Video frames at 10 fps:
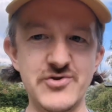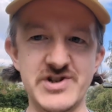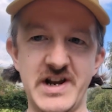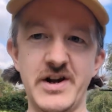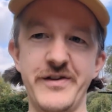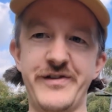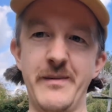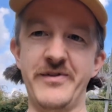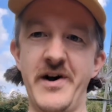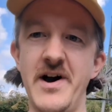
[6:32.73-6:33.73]
interesting
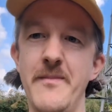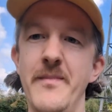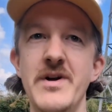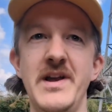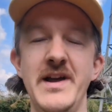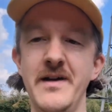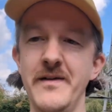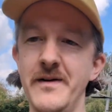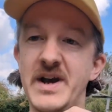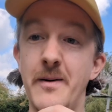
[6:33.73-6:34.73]
concepts that I'm really
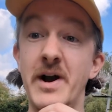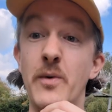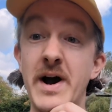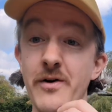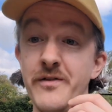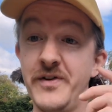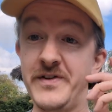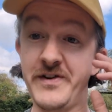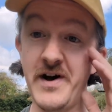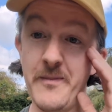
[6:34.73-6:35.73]
becoming aware of
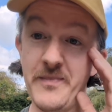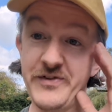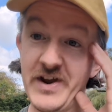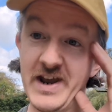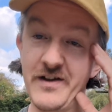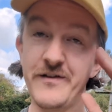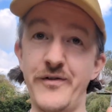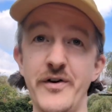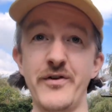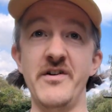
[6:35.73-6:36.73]
and sticking at the
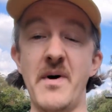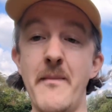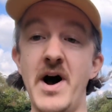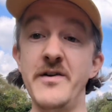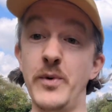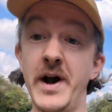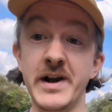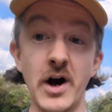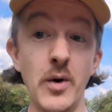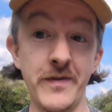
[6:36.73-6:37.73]
forefront of my mind when I
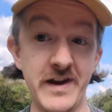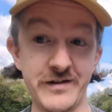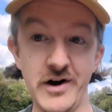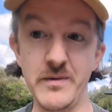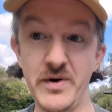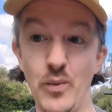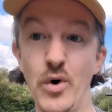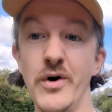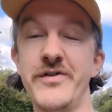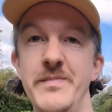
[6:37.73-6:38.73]
go on these urban
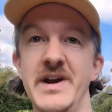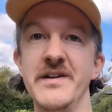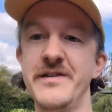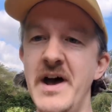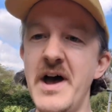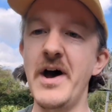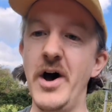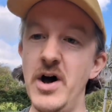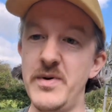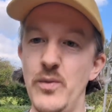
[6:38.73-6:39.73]
walks, because
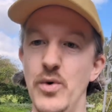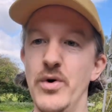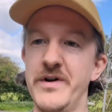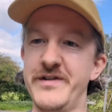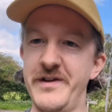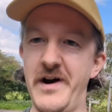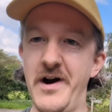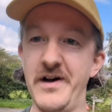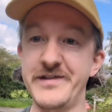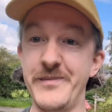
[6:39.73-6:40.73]
urban walks
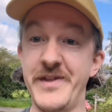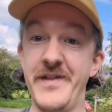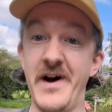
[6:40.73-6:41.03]
are something